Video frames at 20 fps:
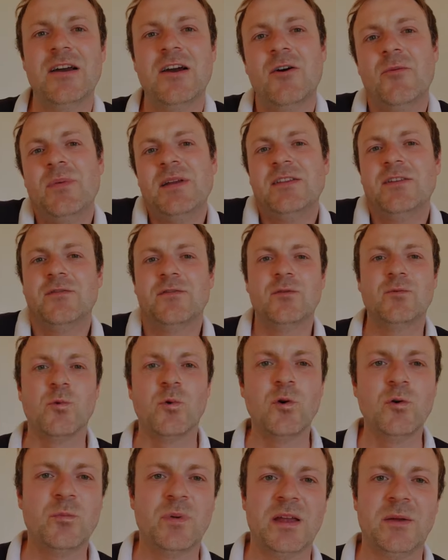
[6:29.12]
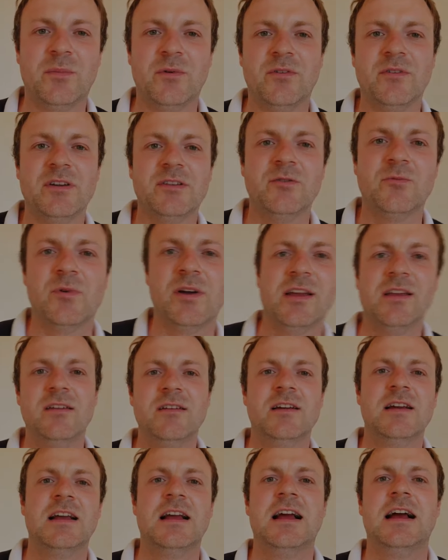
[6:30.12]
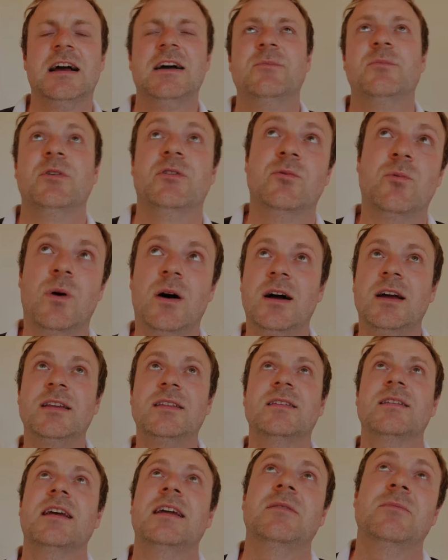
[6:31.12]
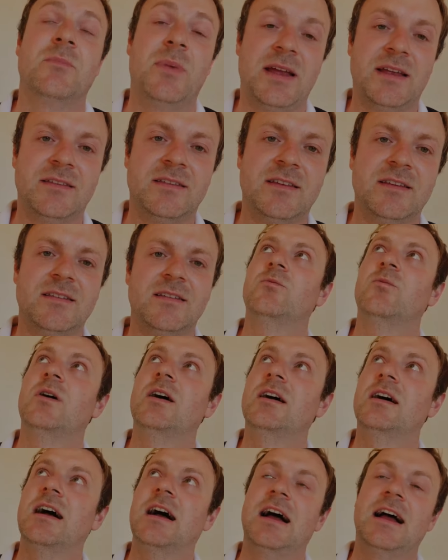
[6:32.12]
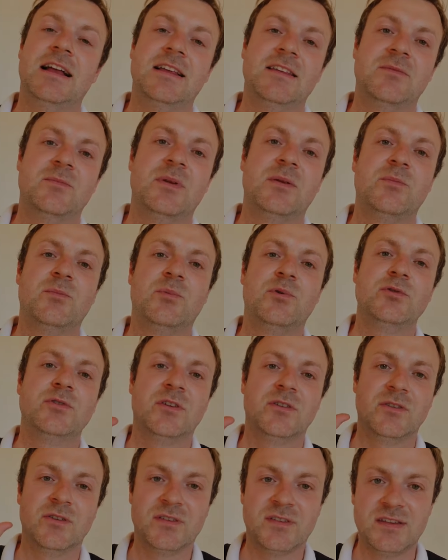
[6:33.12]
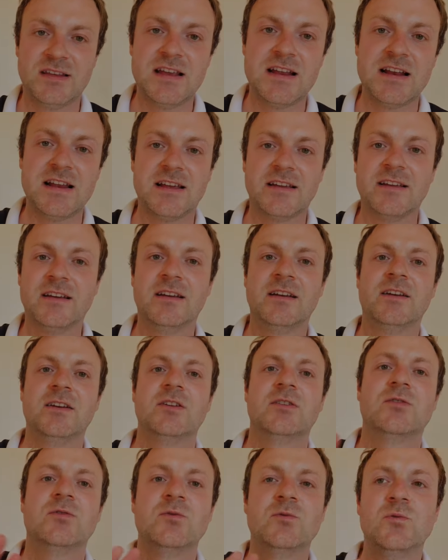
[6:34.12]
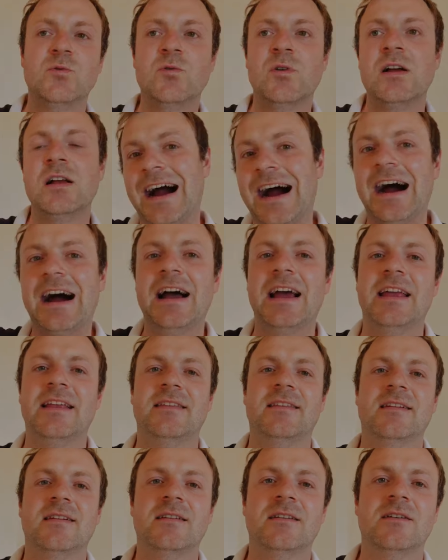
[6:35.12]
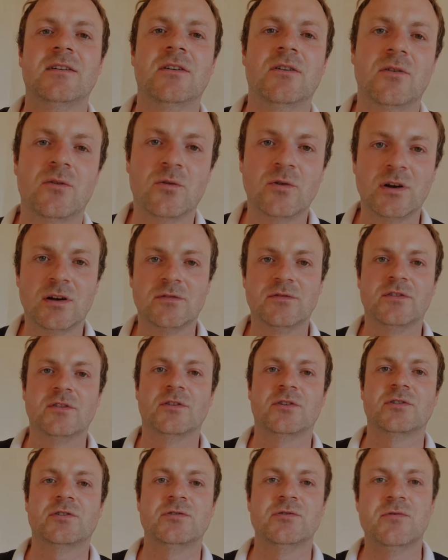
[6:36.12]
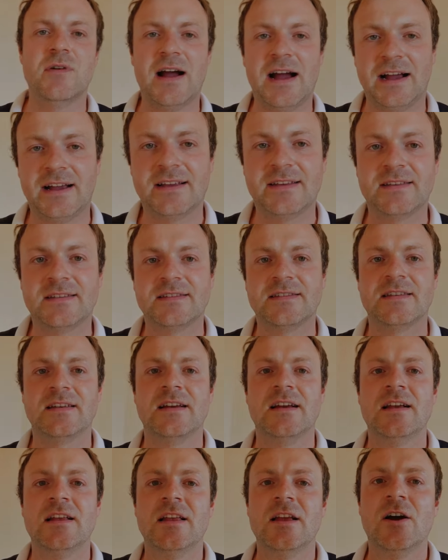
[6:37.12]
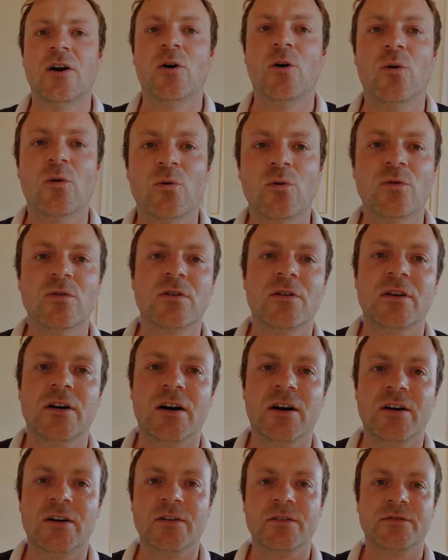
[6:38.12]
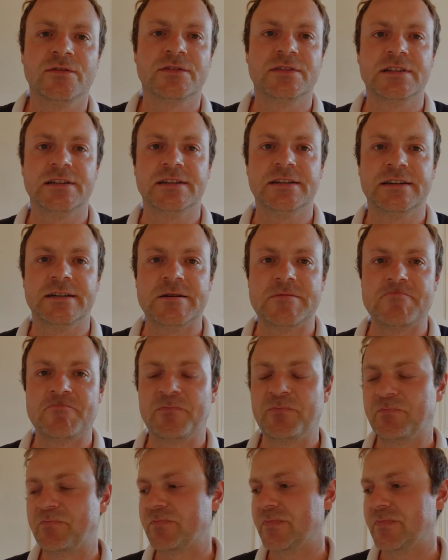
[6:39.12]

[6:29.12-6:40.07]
a bit of a wallpaper in a way, but white and painted, what has been put on the ceiling to hide all of the cracks, all of the